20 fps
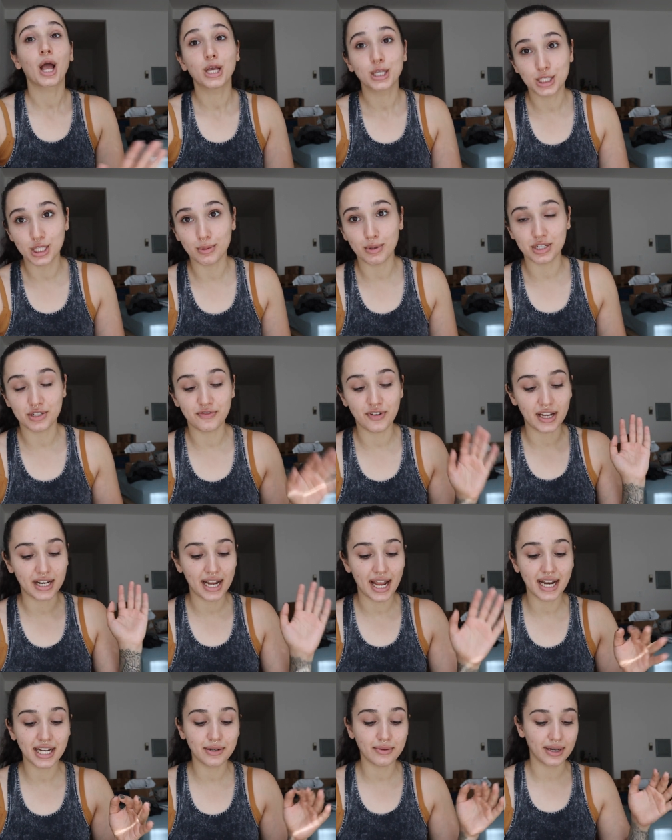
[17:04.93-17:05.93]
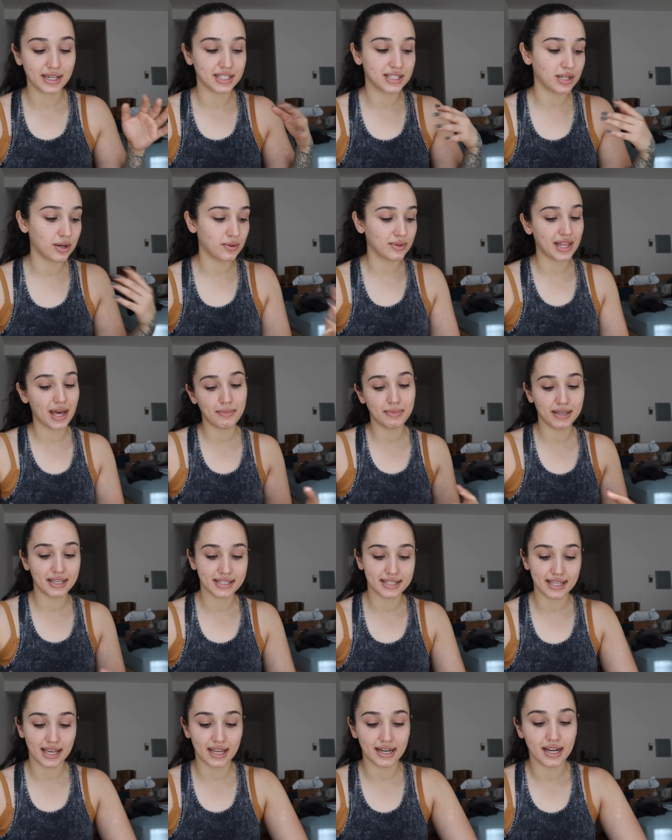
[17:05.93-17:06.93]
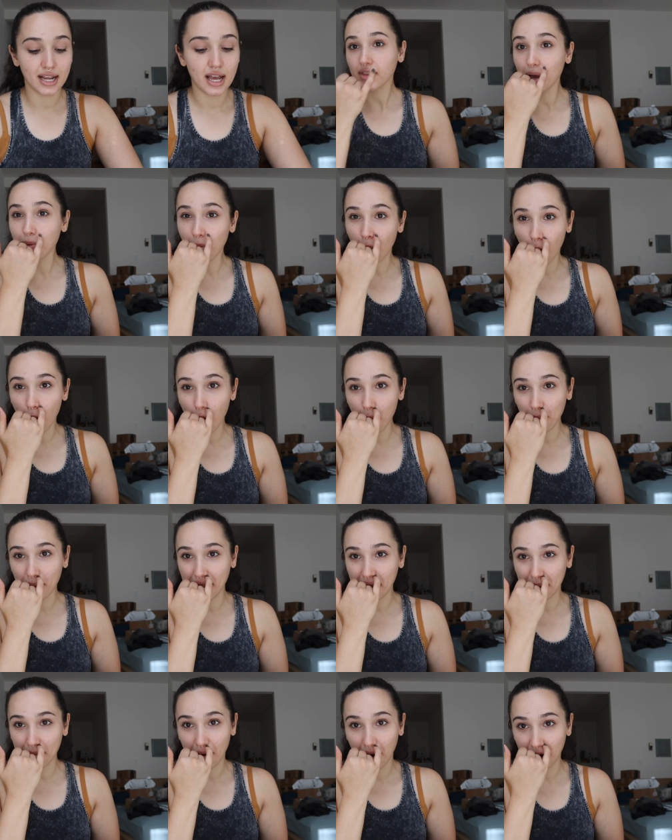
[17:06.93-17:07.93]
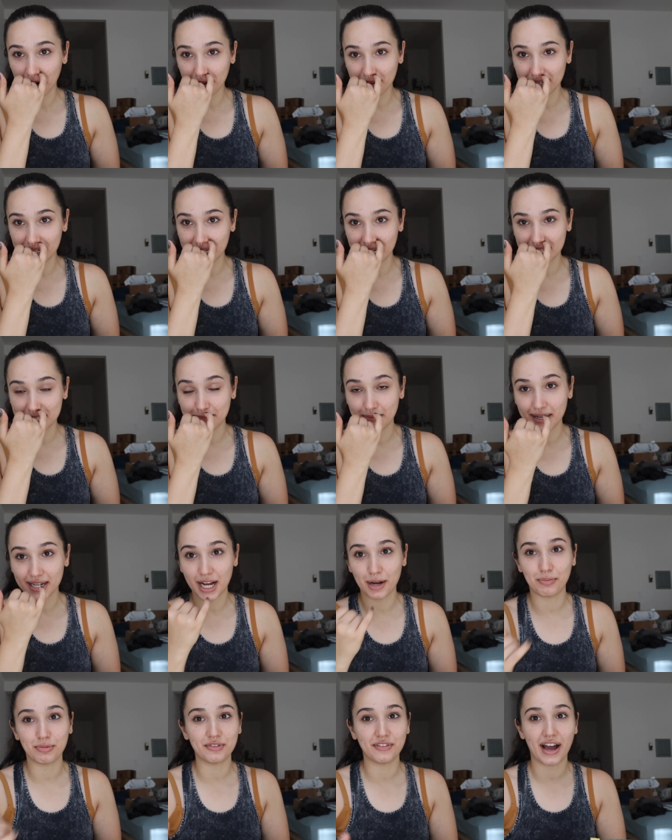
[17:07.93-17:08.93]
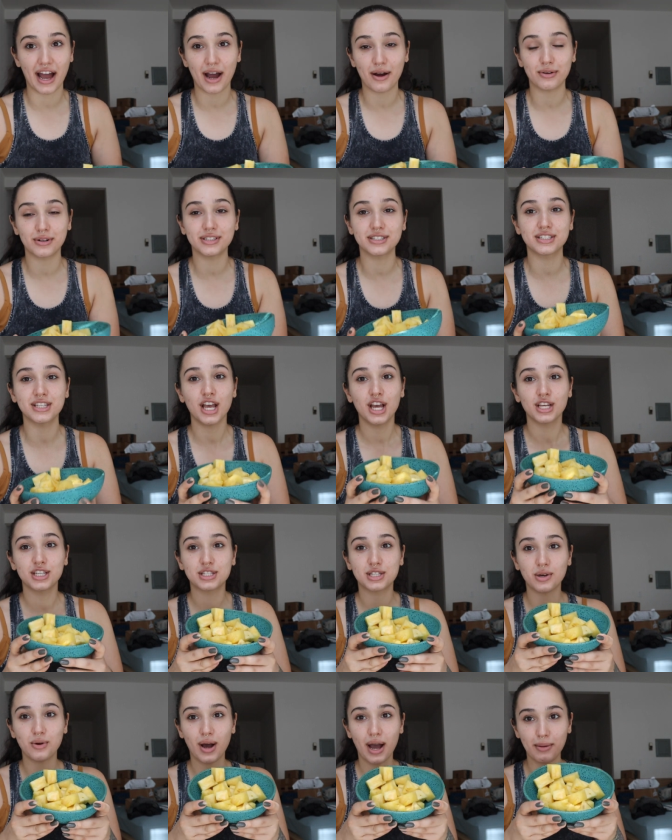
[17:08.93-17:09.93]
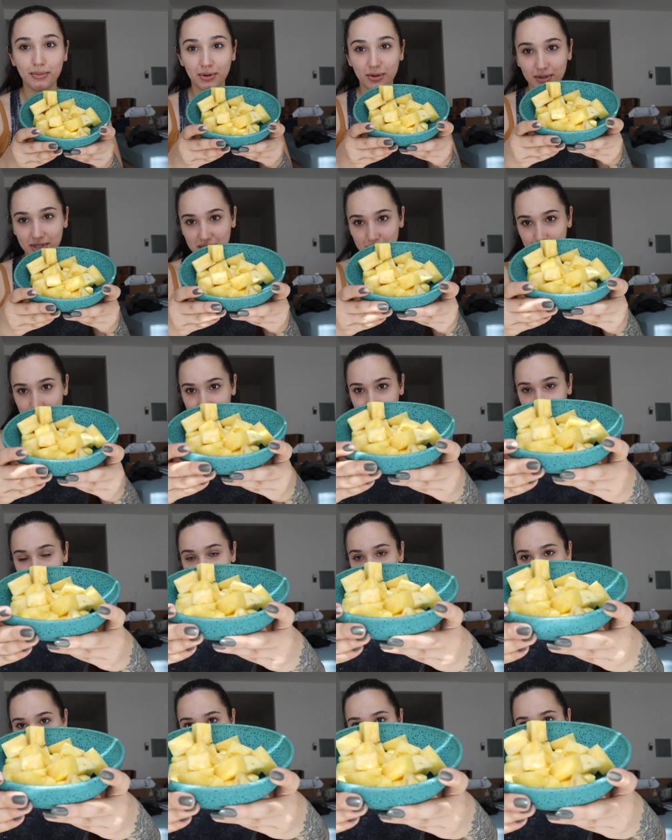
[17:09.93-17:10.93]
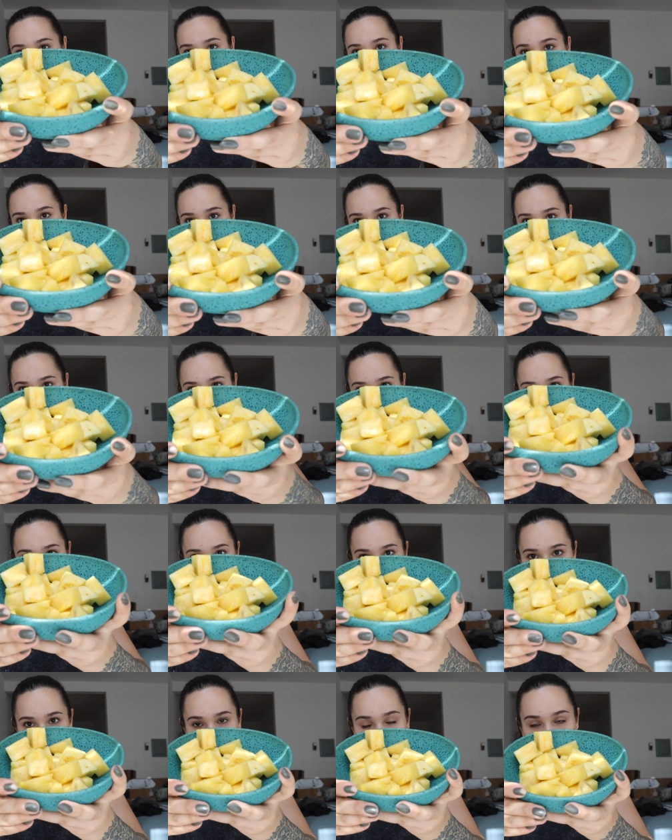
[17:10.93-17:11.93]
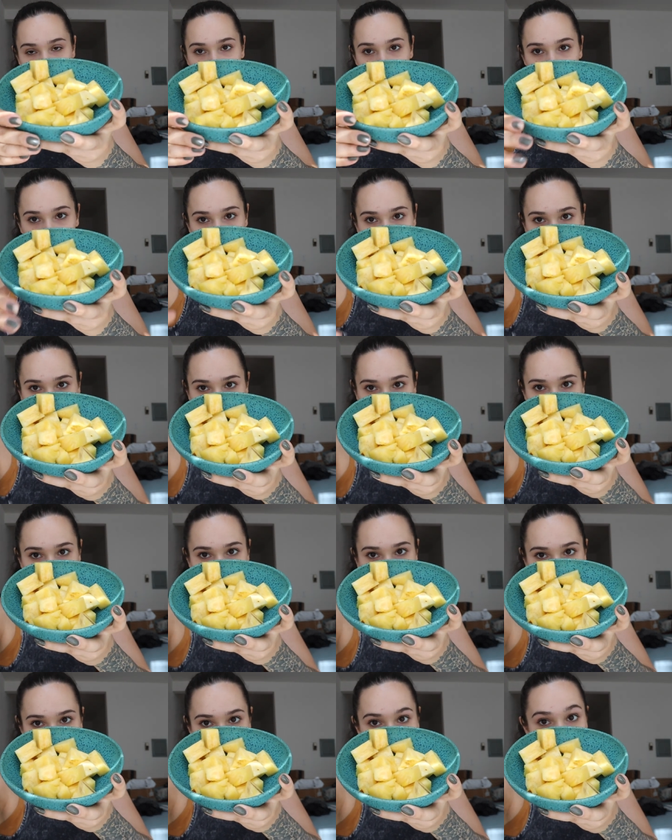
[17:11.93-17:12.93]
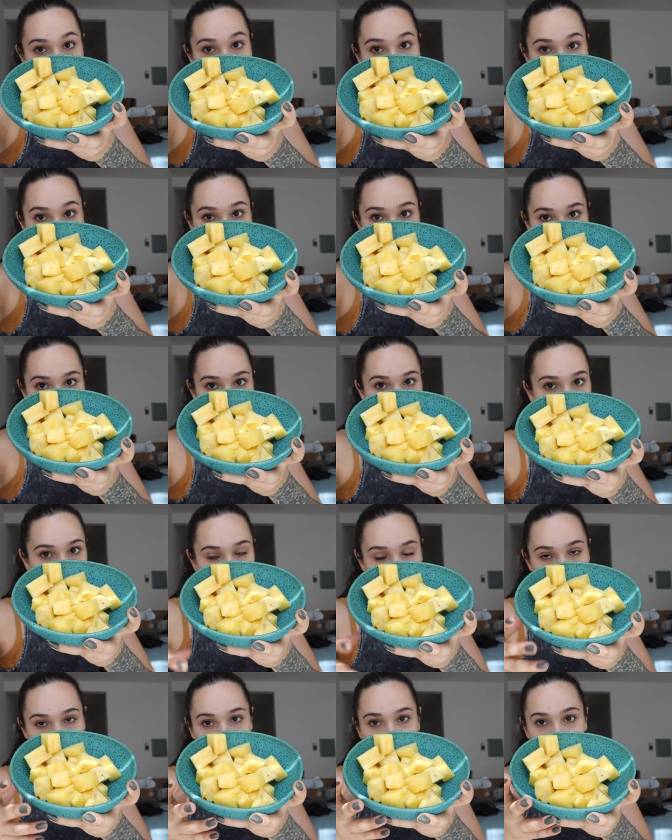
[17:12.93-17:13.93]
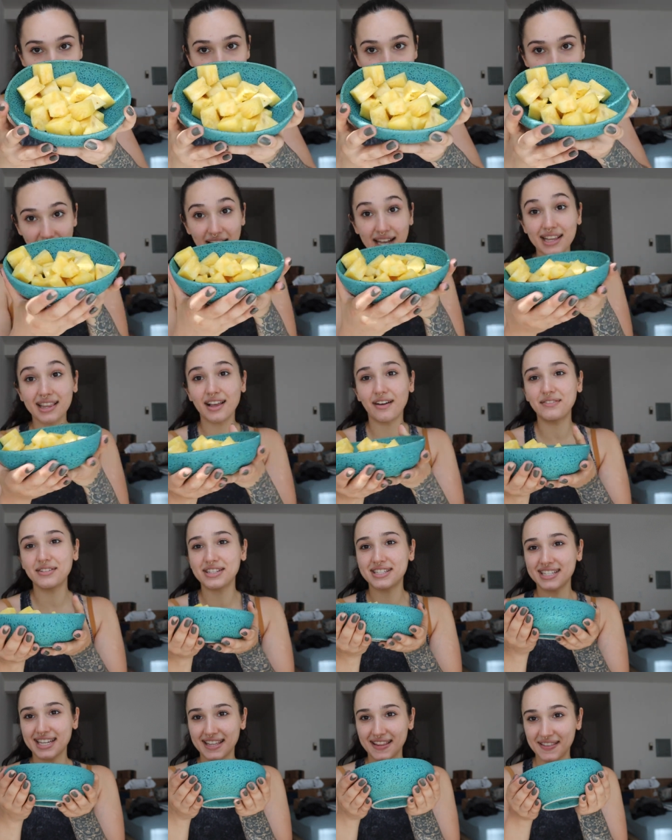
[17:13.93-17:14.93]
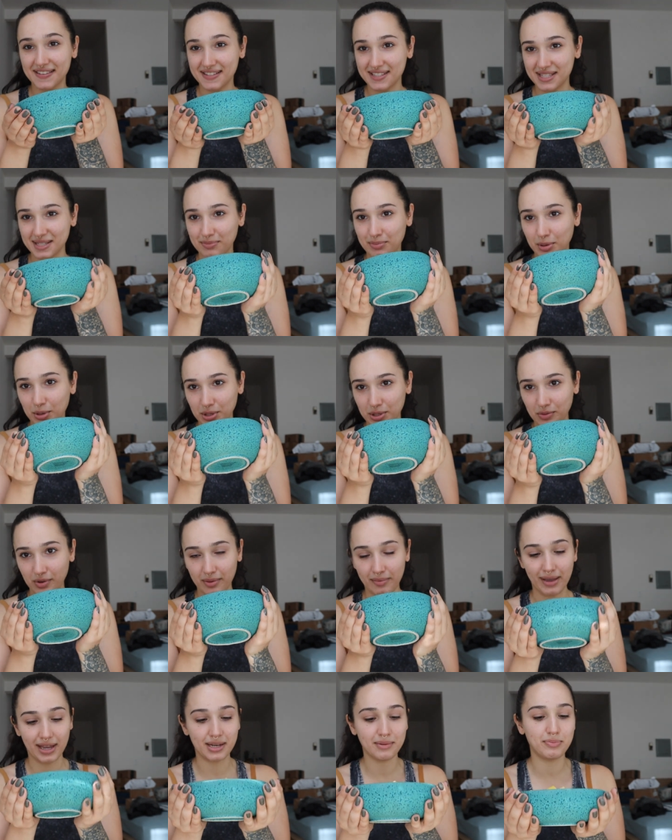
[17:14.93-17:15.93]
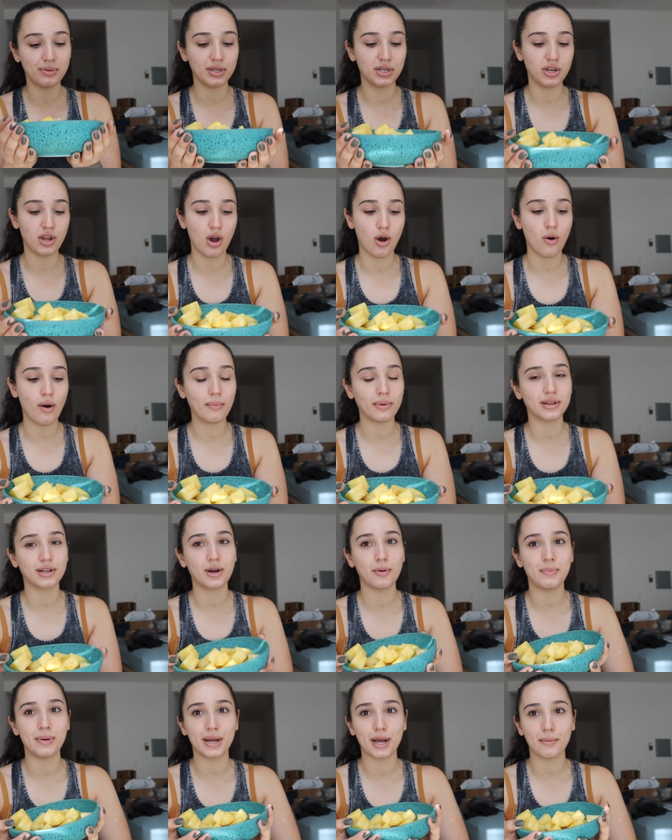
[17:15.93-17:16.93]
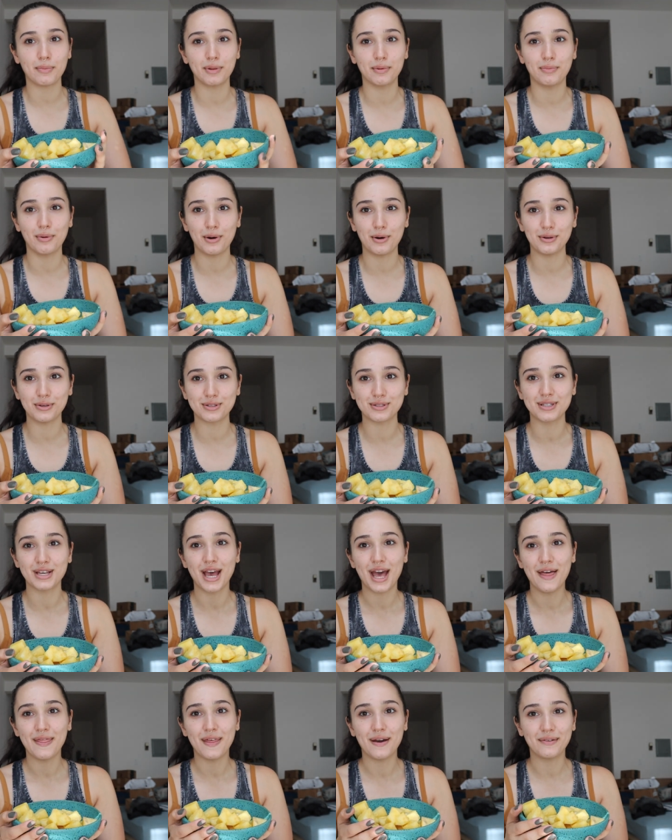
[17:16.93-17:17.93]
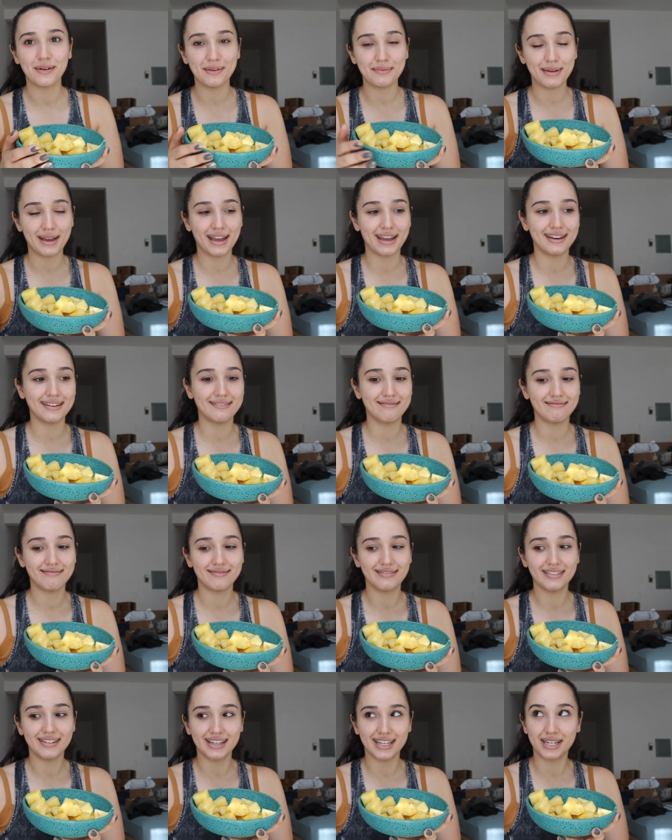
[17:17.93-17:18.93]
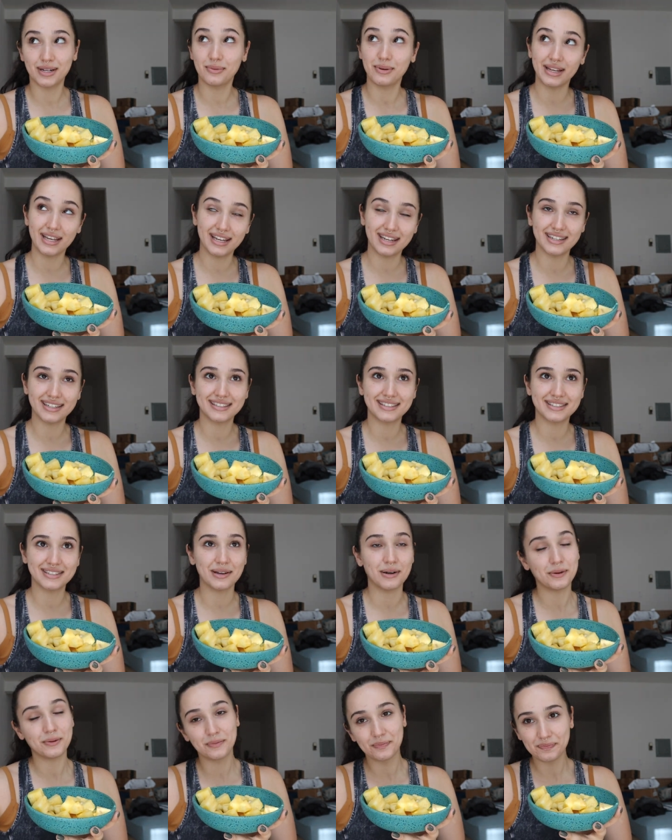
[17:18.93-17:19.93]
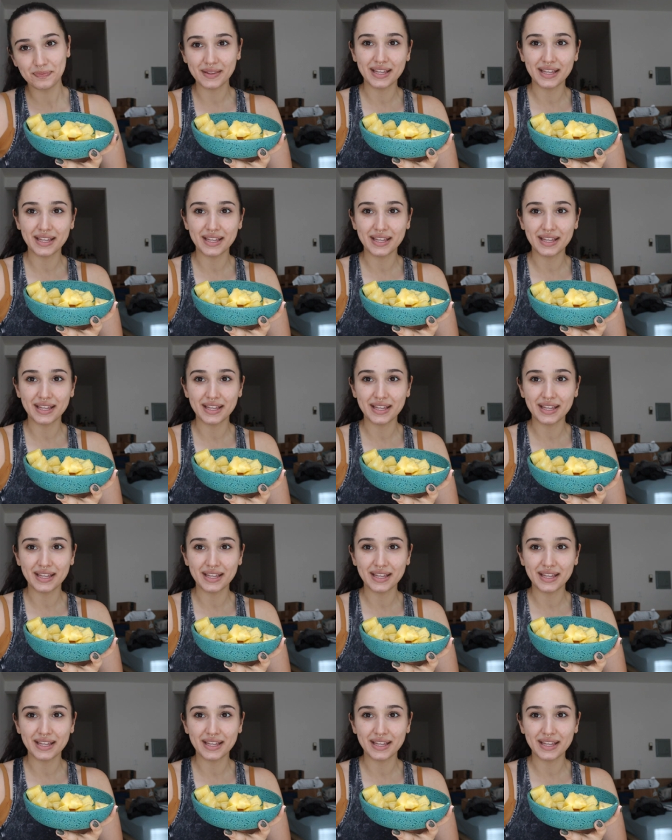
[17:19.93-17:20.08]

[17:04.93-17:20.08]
so much fun. Anyway, so that being said, I'm home and I'm hungry. It's been a couple hours, so I'm going to be eating this bowl of pineapple. I'd love to say that this is the bowl that we made, but no, I'm gonna go pick up the bowls that we made in a week. So